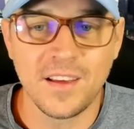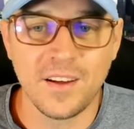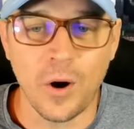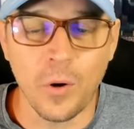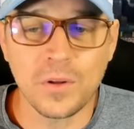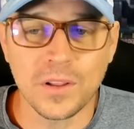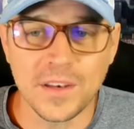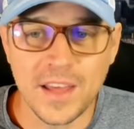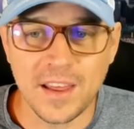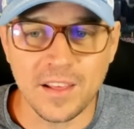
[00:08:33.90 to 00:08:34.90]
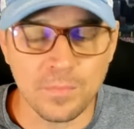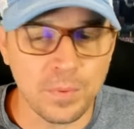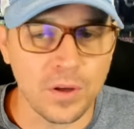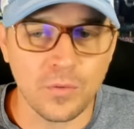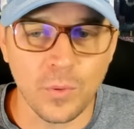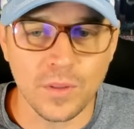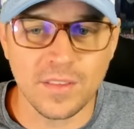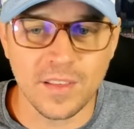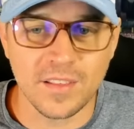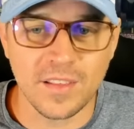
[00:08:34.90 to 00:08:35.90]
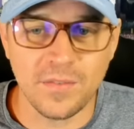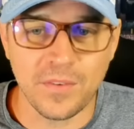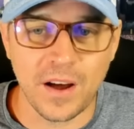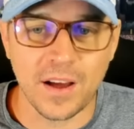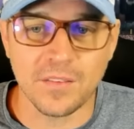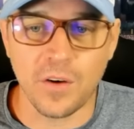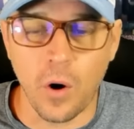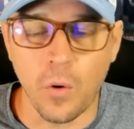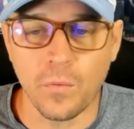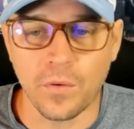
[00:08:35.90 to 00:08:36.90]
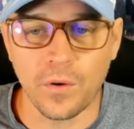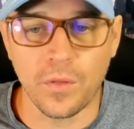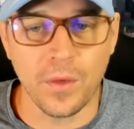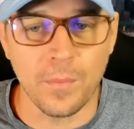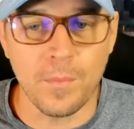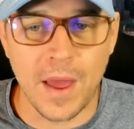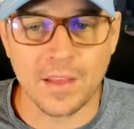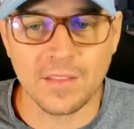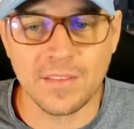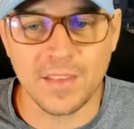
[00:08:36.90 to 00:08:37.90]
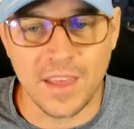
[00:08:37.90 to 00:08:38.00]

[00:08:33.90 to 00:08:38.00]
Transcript: Oakland A's plus 165 over the Mets.